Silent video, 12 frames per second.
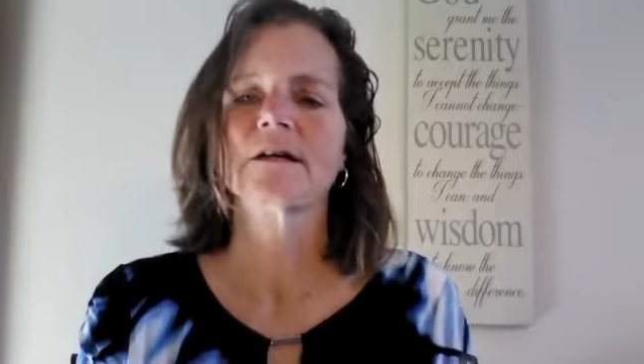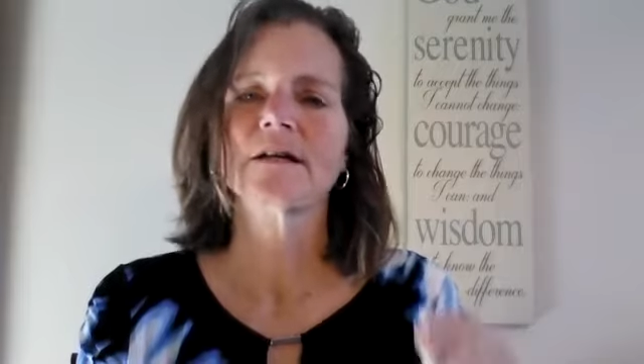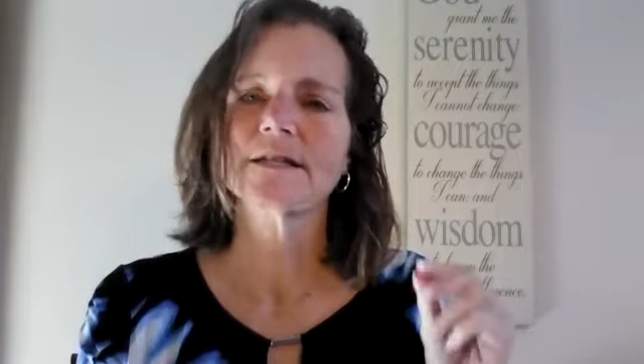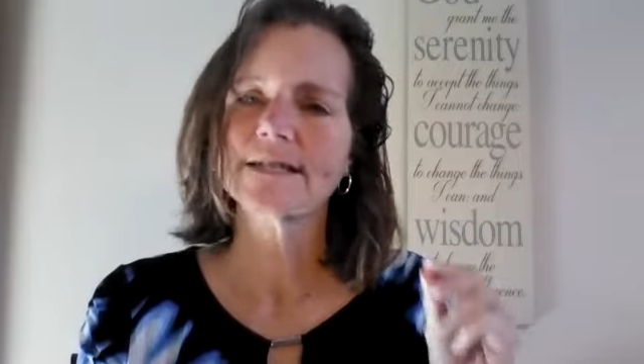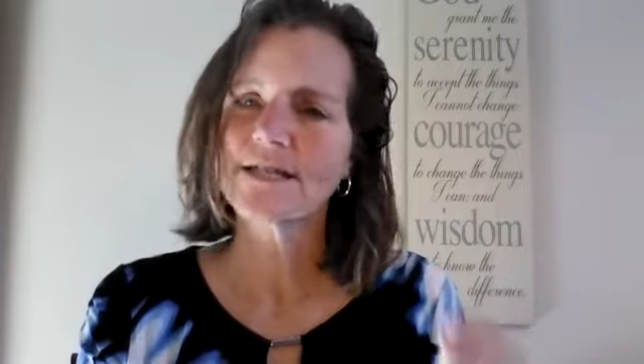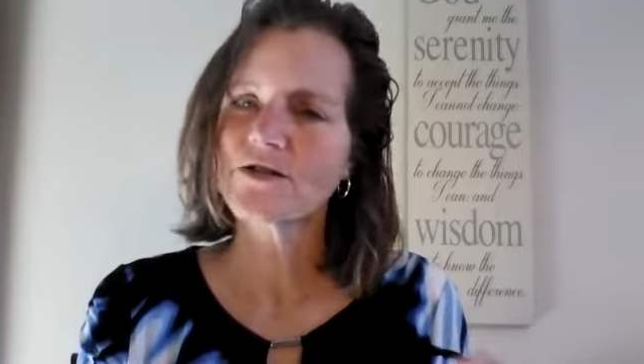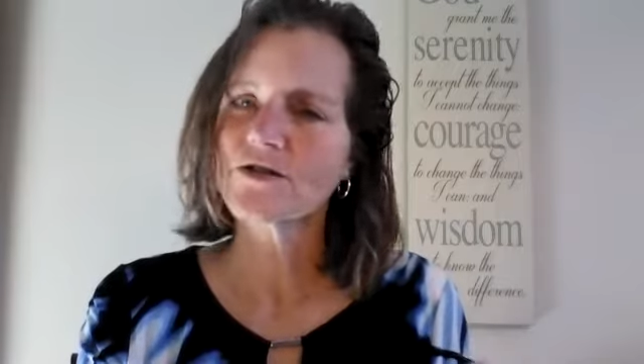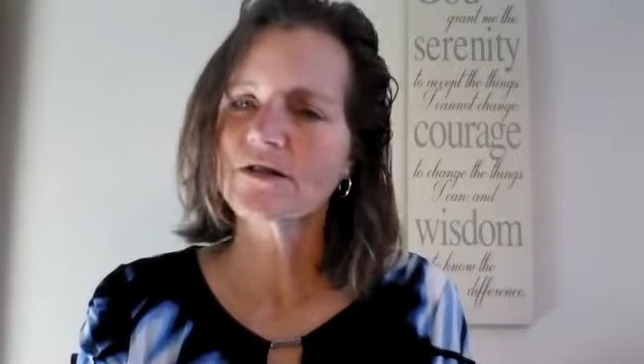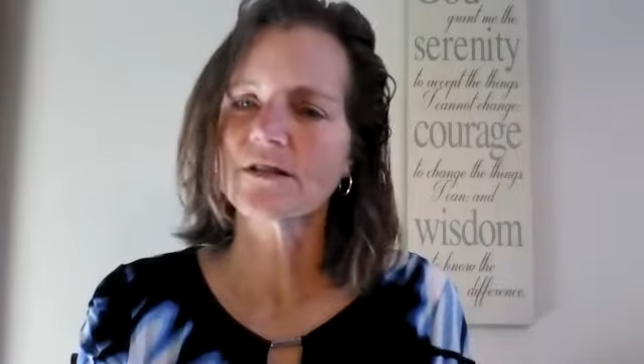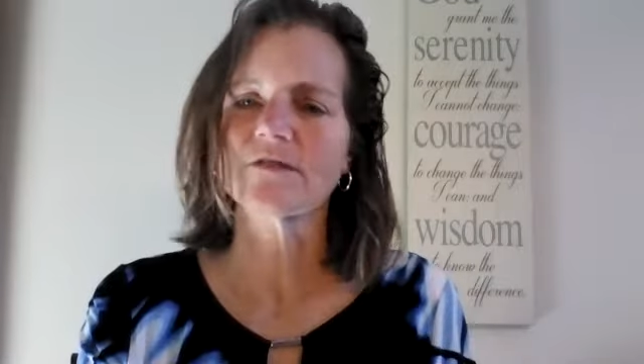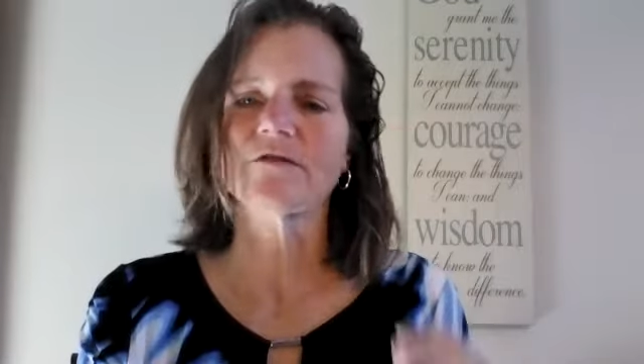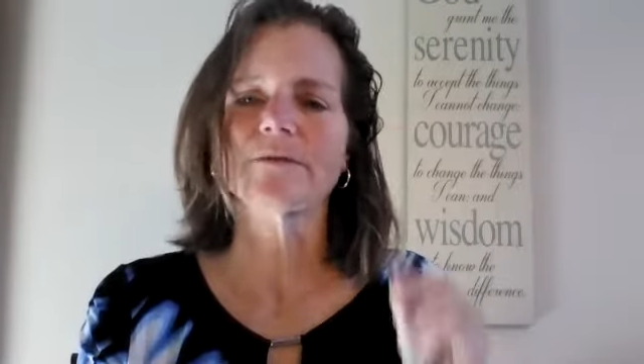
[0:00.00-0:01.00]

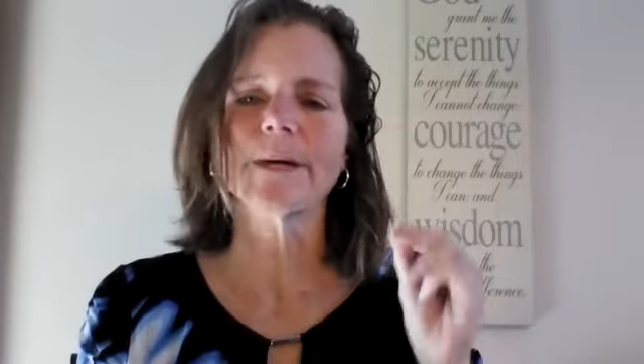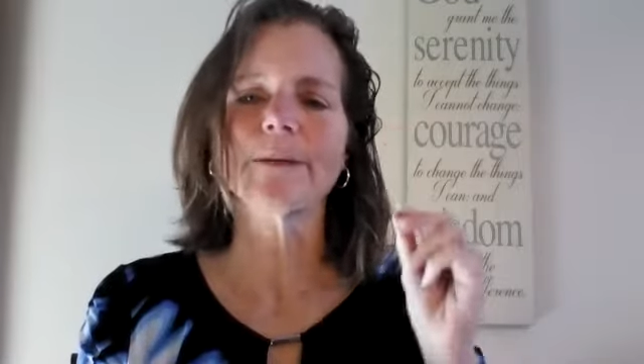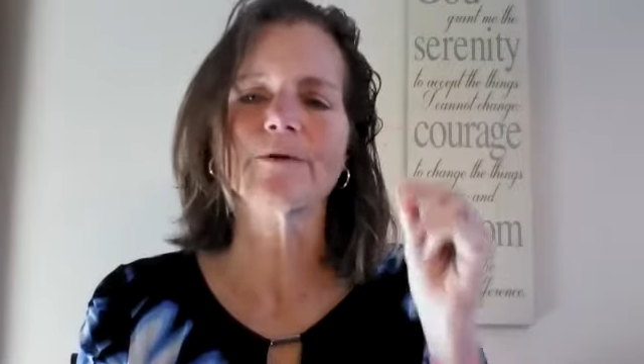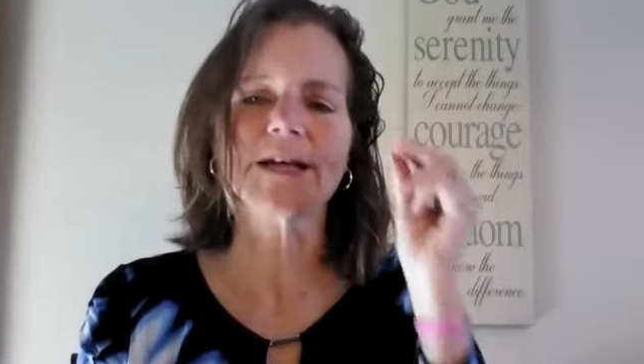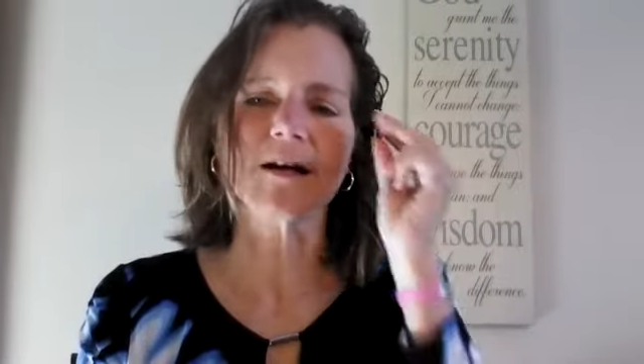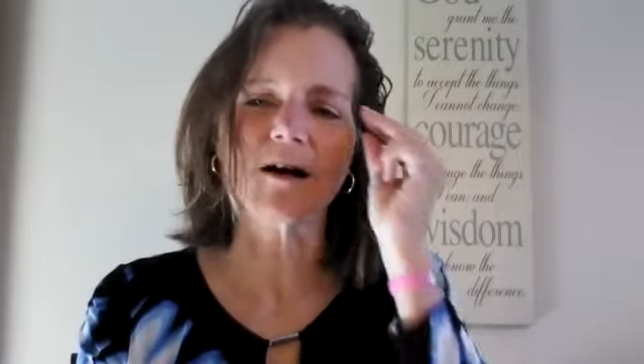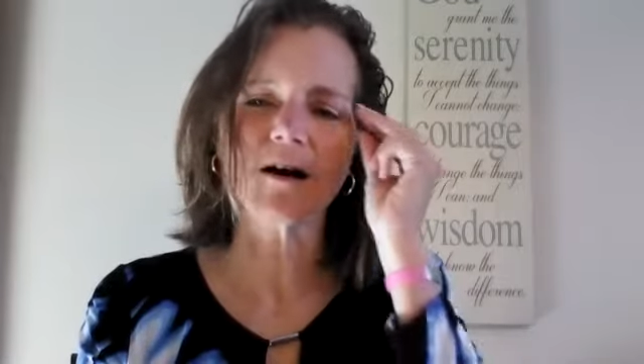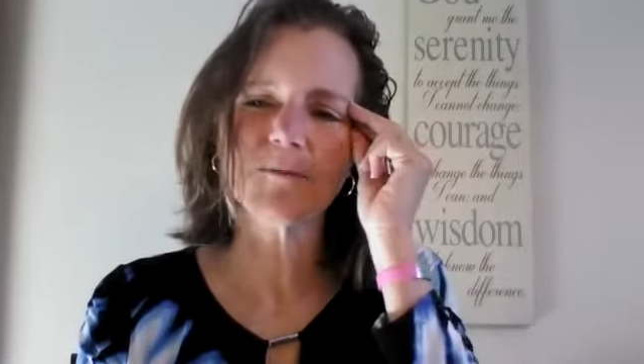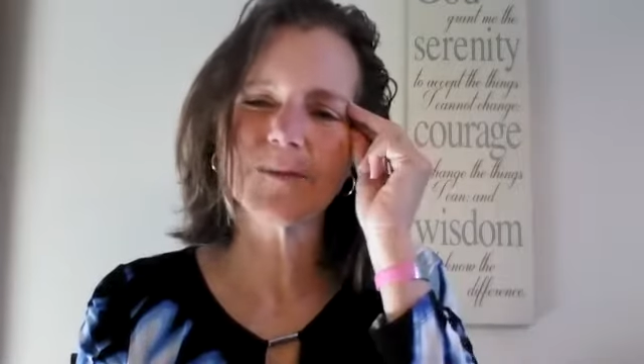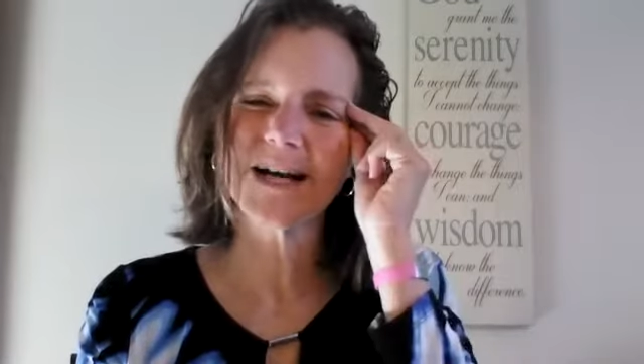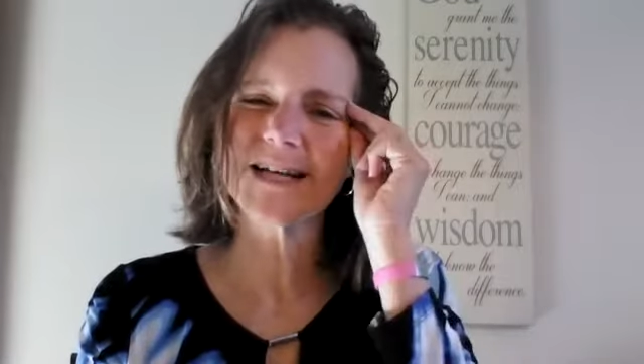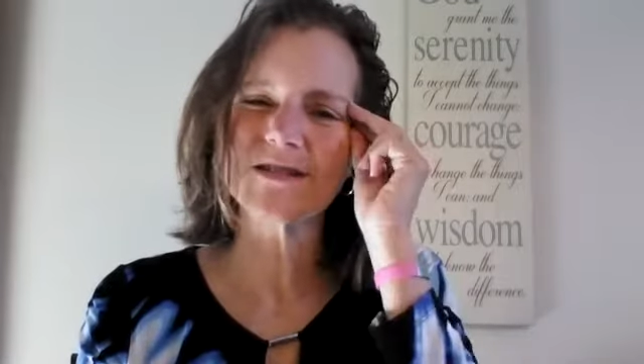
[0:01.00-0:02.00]
Additionally, remember that our
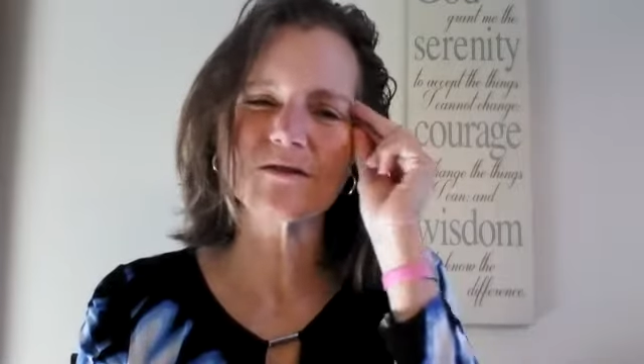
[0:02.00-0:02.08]
minds